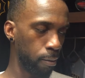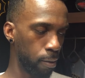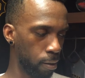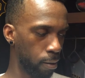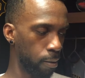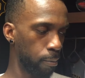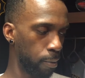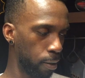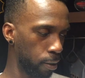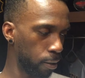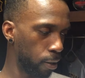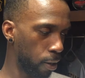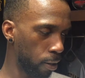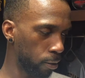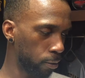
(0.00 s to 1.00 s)
Yeah, being the
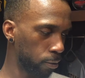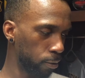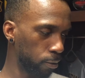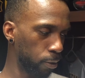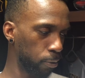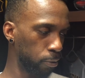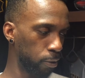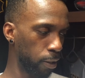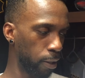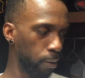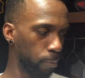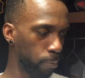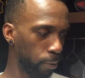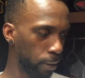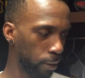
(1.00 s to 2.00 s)
Cardinals
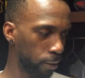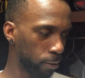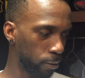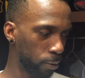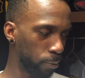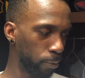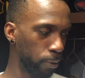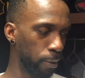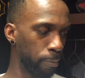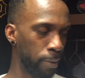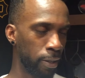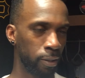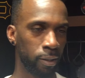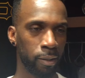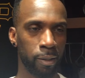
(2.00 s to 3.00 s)
Associated Press, you would
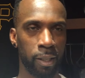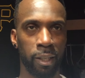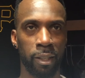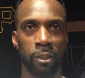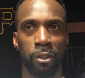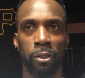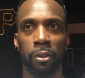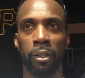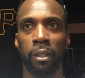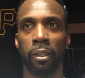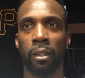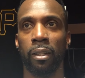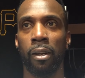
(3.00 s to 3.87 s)
mention a hitting streak.